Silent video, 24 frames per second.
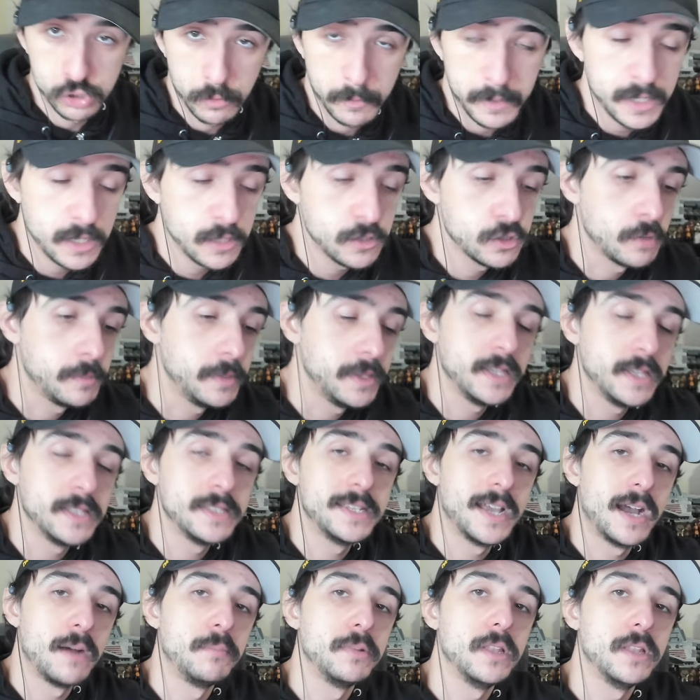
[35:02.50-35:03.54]
medias, they'll be linked
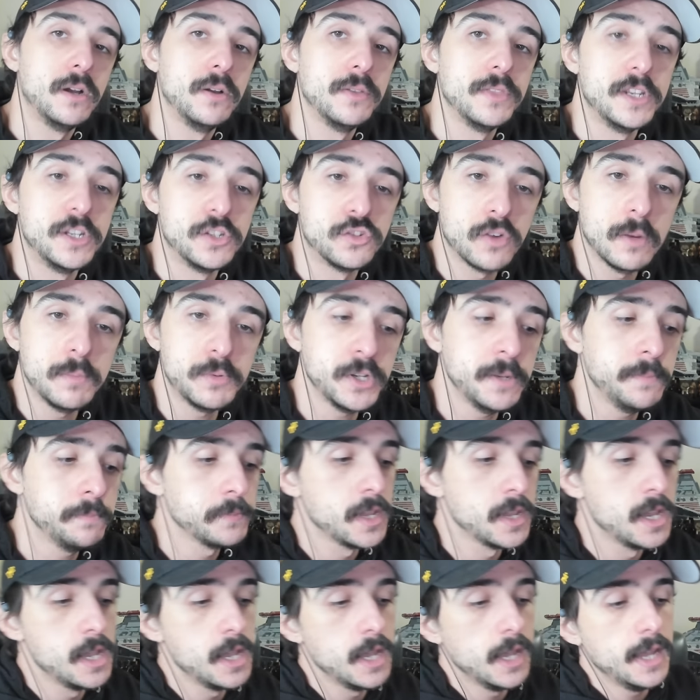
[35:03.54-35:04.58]
down below in the description.
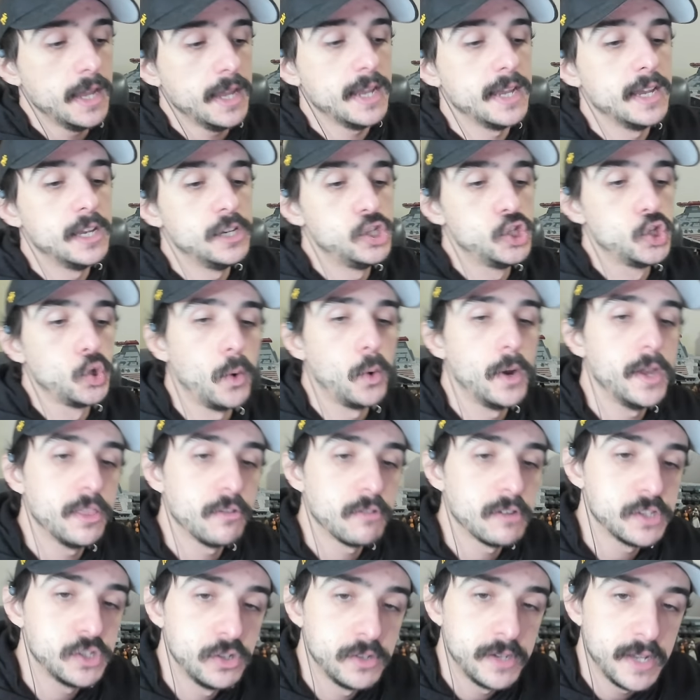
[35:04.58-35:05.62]
Enjoy the
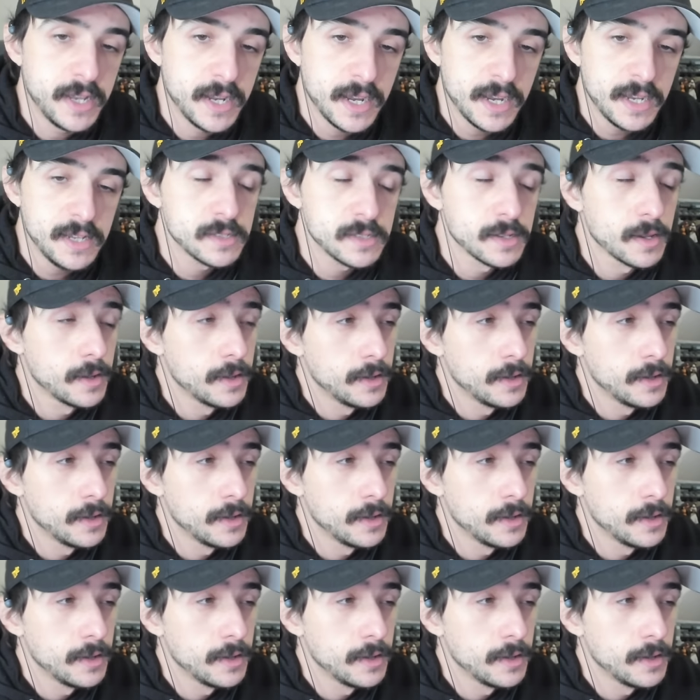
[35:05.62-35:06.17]
rest of your day, guys.